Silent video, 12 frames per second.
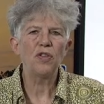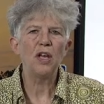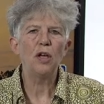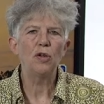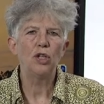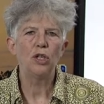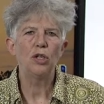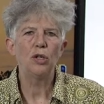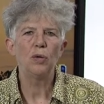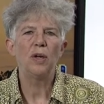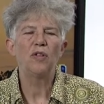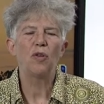thing you should
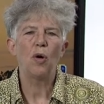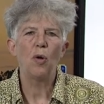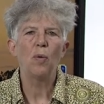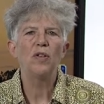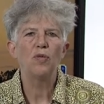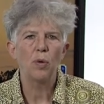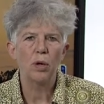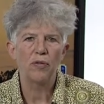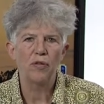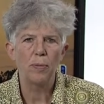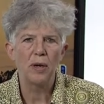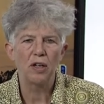do is always work
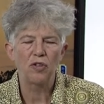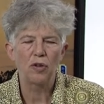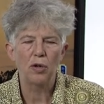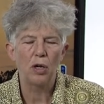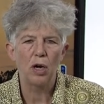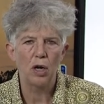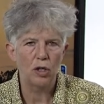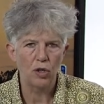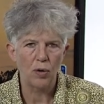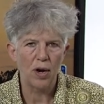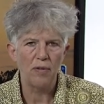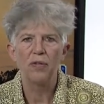from an external hard
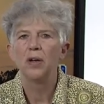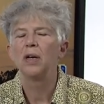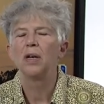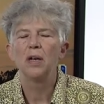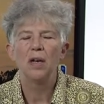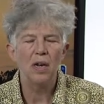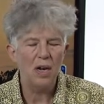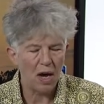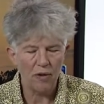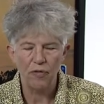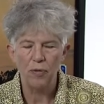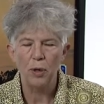drive
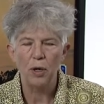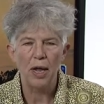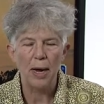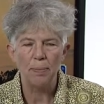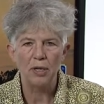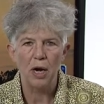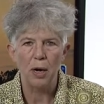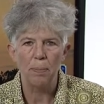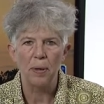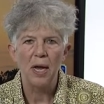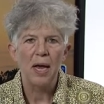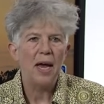not from your
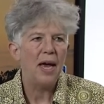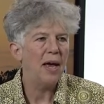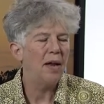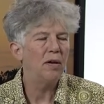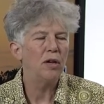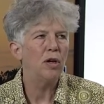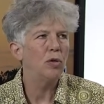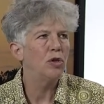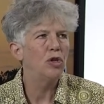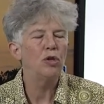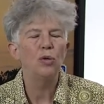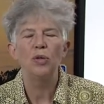laptop. And you know,
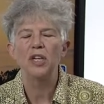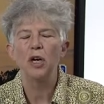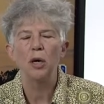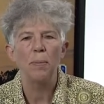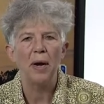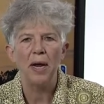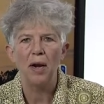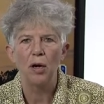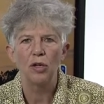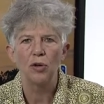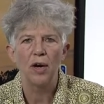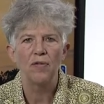two terabyte
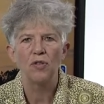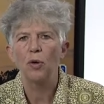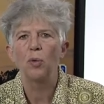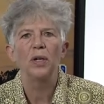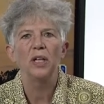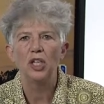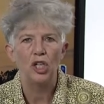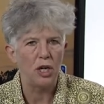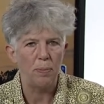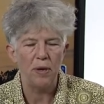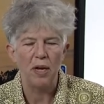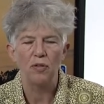hard drives are really
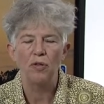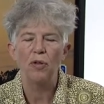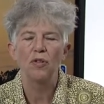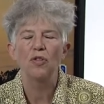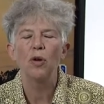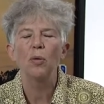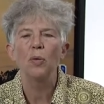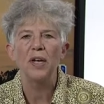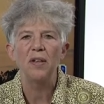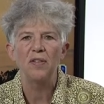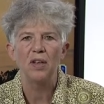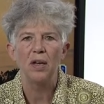cheap now, so there's no
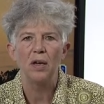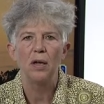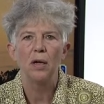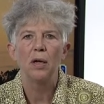reason